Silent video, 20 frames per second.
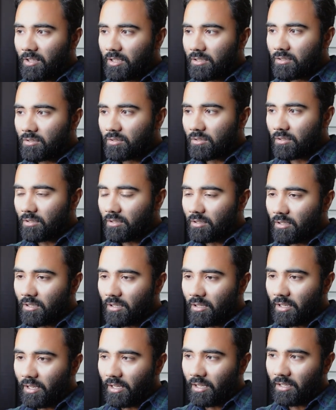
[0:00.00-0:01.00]

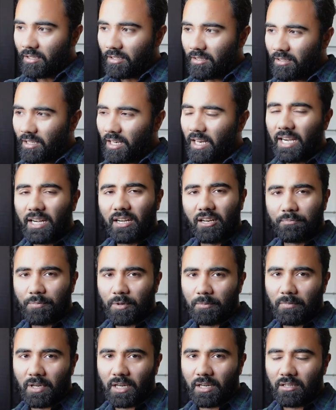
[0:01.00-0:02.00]
the later
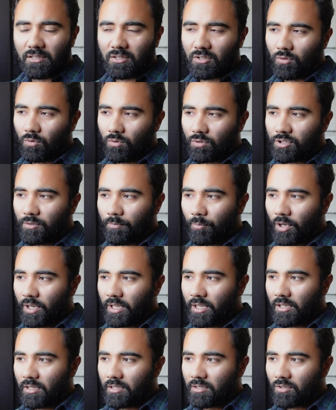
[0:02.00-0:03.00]
public discourse, the
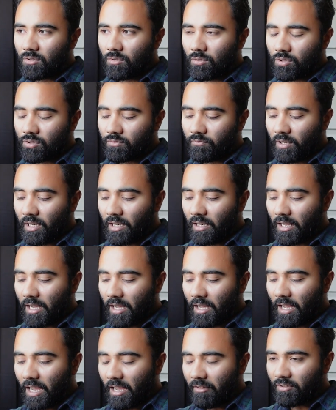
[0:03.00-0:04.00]
political discourse will
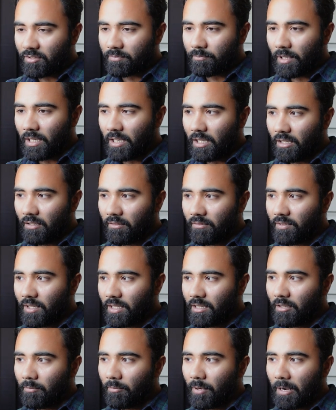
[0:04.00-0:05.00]
have us believe
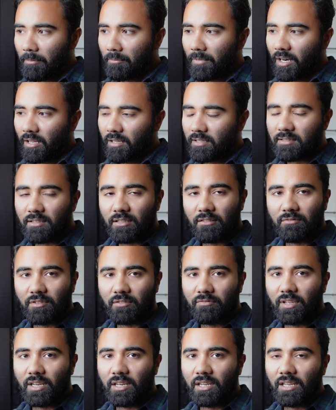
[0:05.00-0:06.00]
that the Brahmanas, they
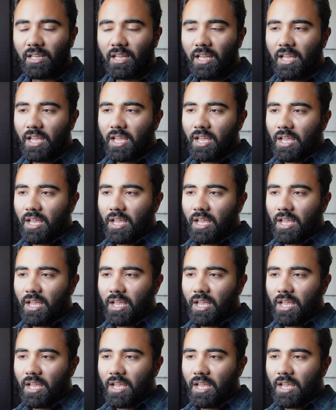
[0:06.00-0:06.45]
were very